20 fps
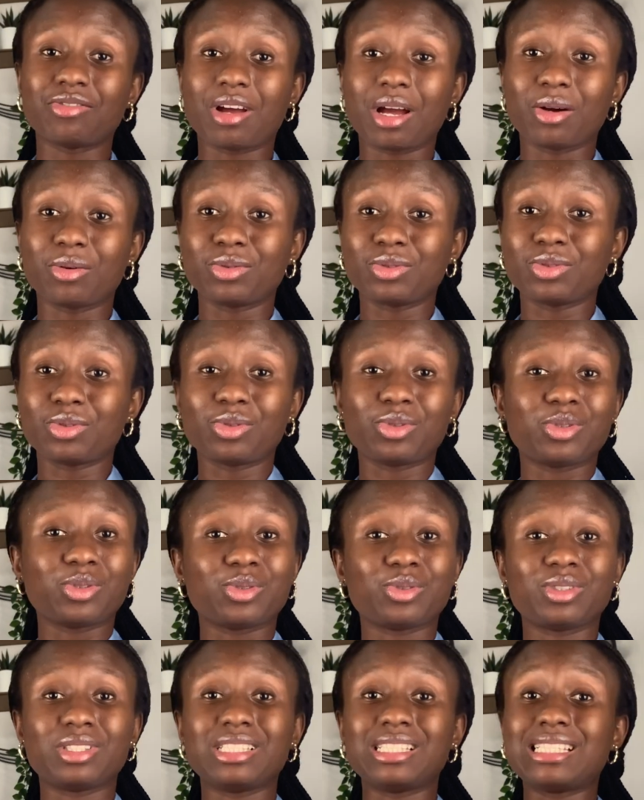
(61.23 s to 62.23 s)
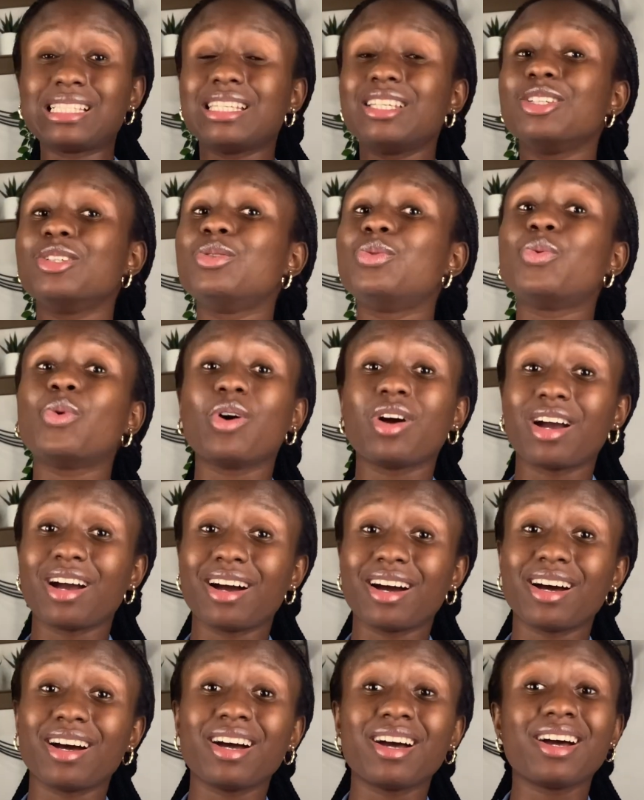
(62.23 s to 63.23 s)
route or the skilled
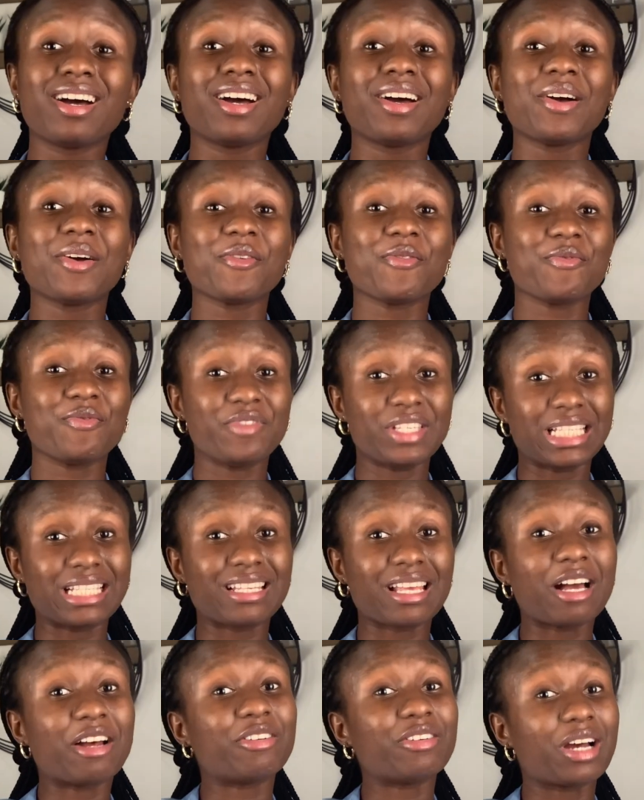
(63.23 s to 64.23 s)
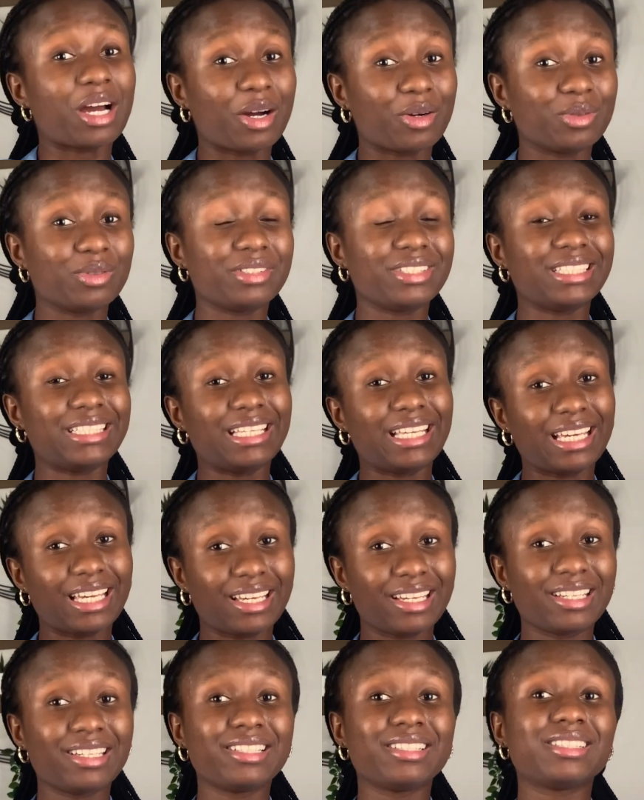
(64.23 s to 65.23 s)
worker visa
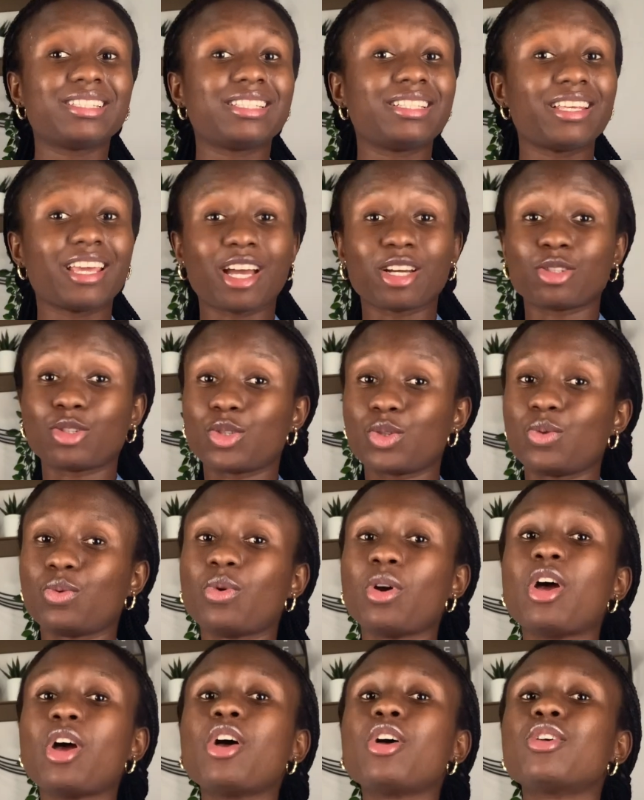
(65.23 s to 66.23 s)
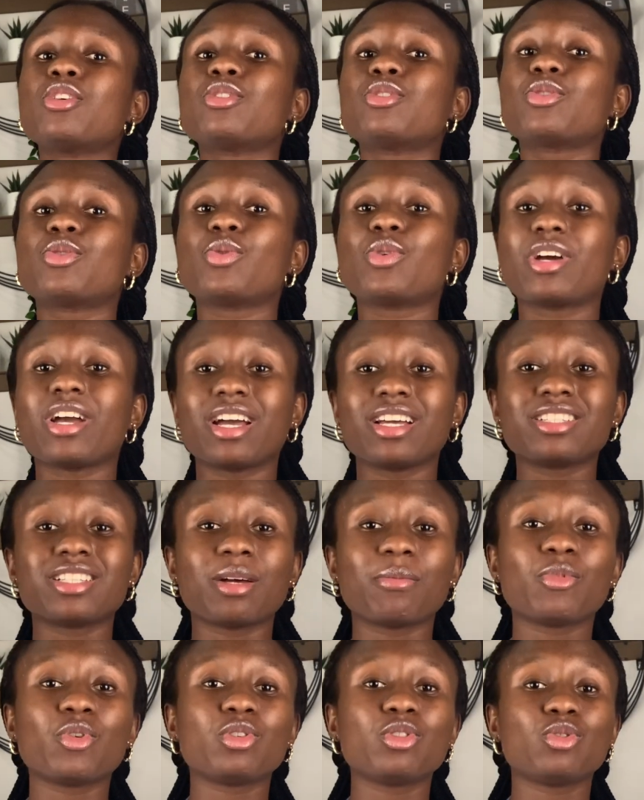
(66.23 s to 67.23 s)
route, tier two. So guys,
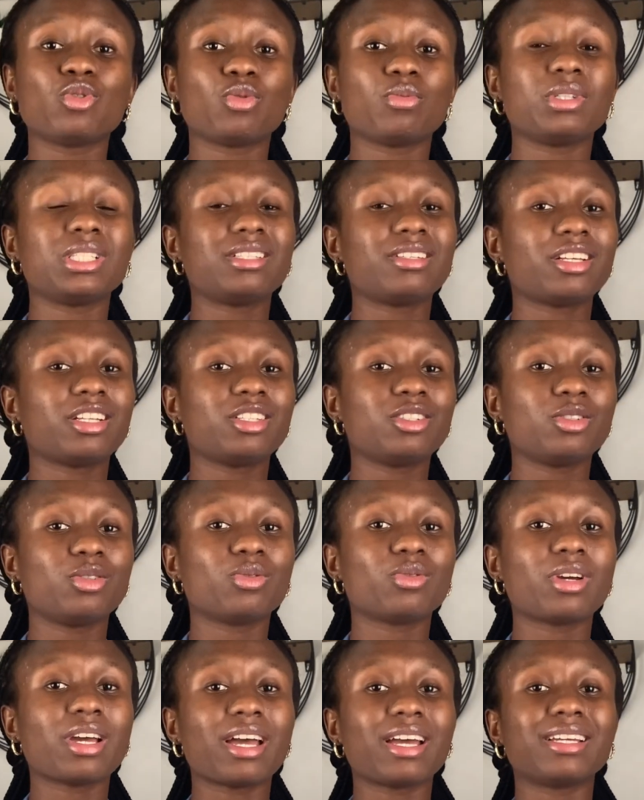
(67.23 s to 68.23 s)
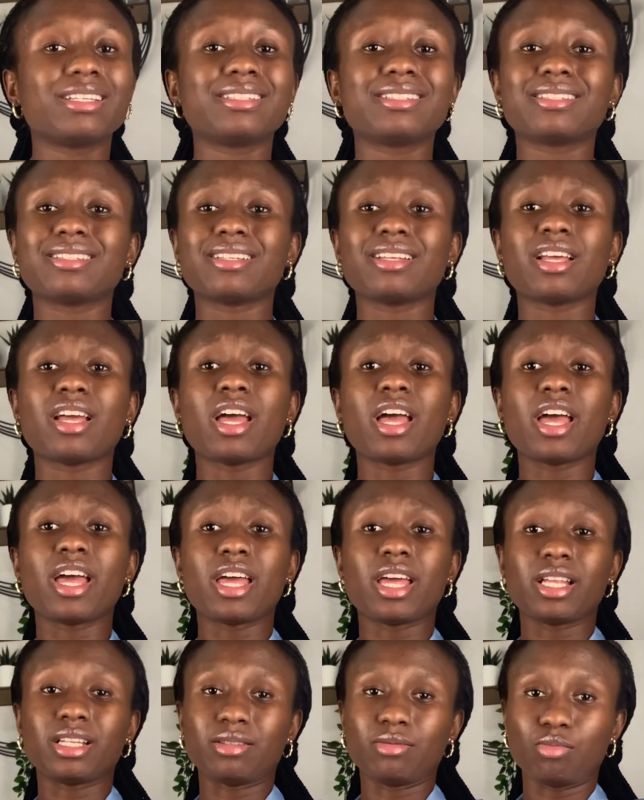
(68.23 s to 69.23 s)
I'm going to be telling you guys
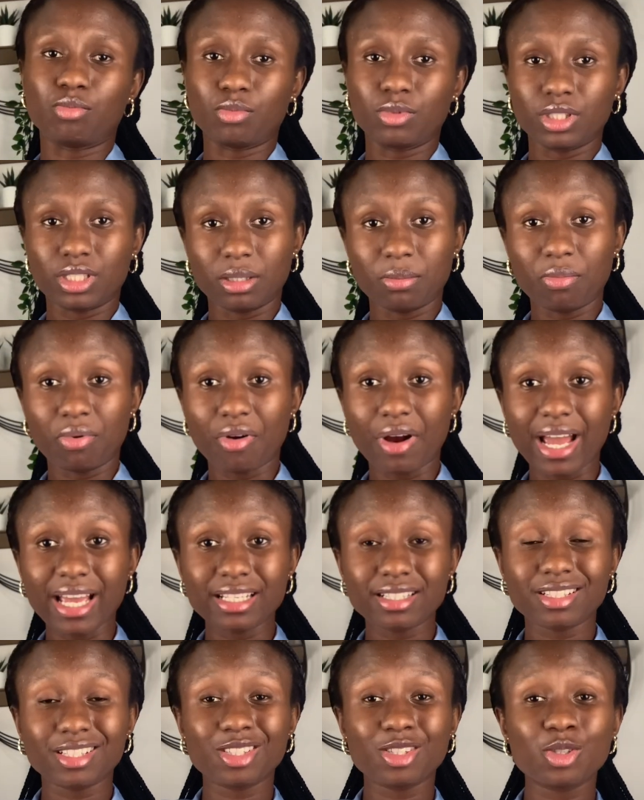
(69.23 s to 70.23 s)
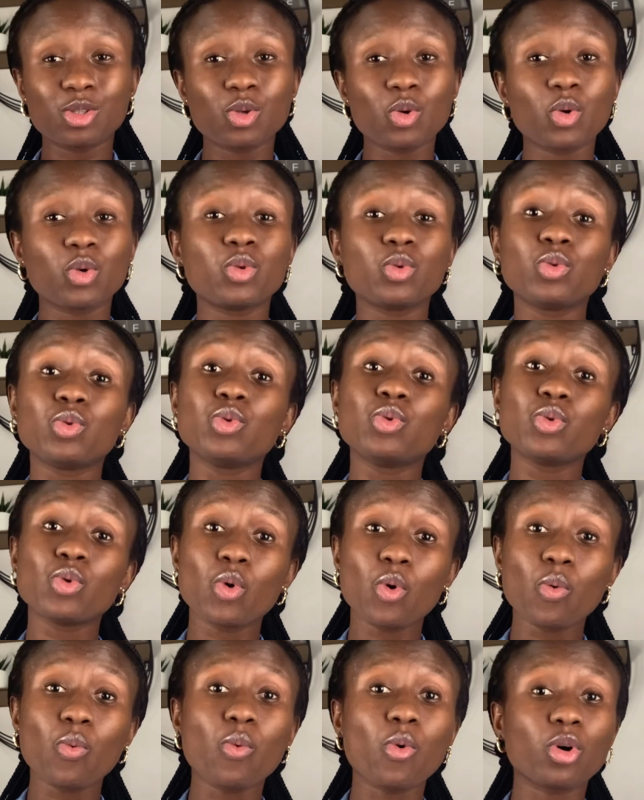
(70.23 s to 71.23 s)
the prices so you know
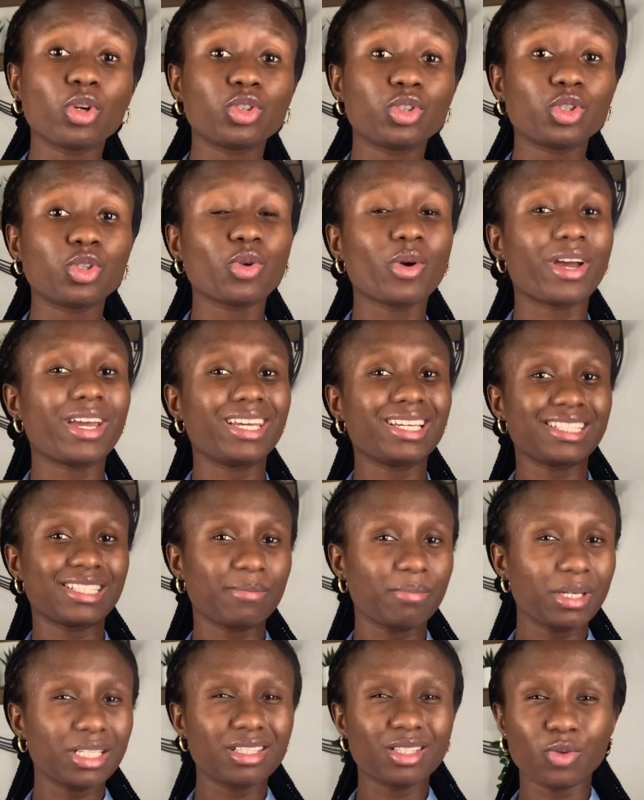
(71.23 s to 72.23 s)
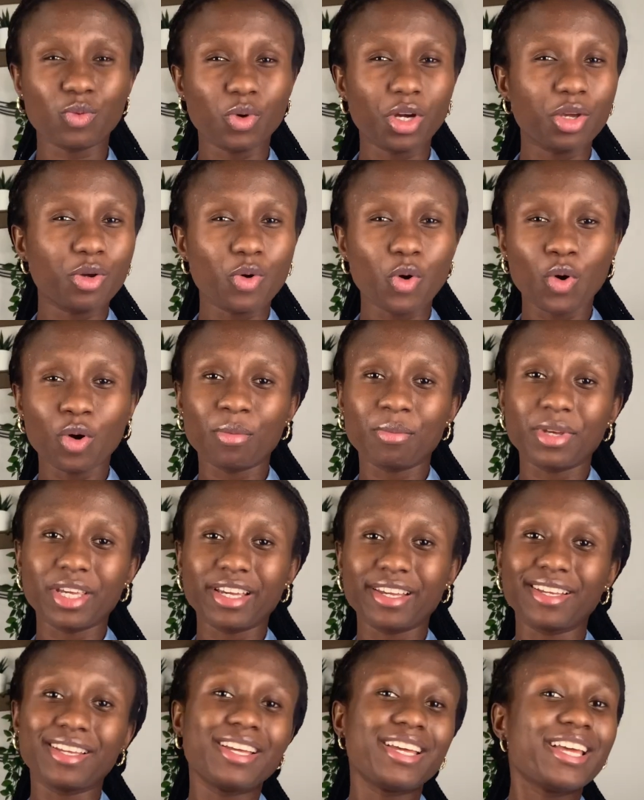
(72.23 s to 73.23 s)
what you are expecting when you come here.